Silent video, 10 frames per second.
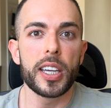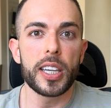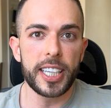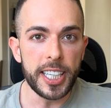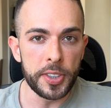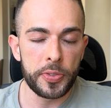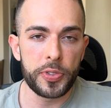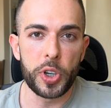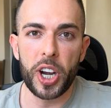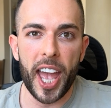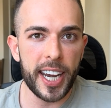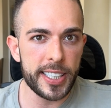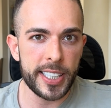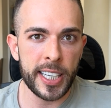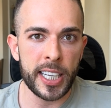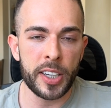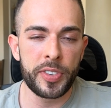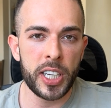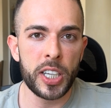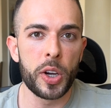if you're editing a
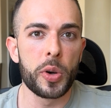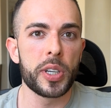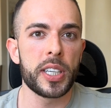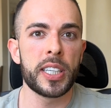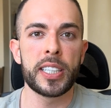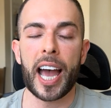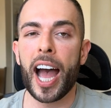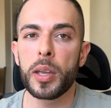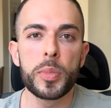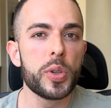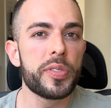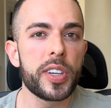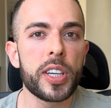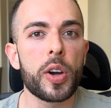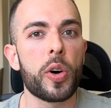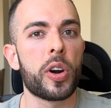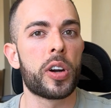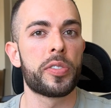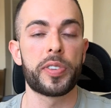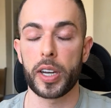video in iMovie or
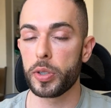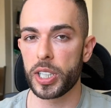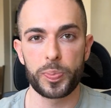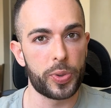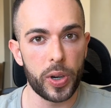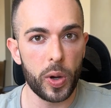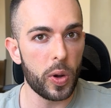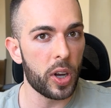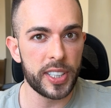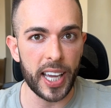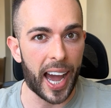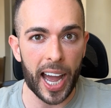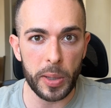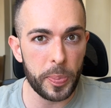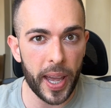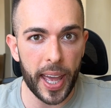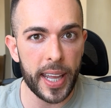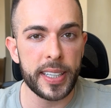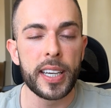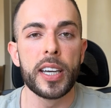Final Cut Pro on the iPad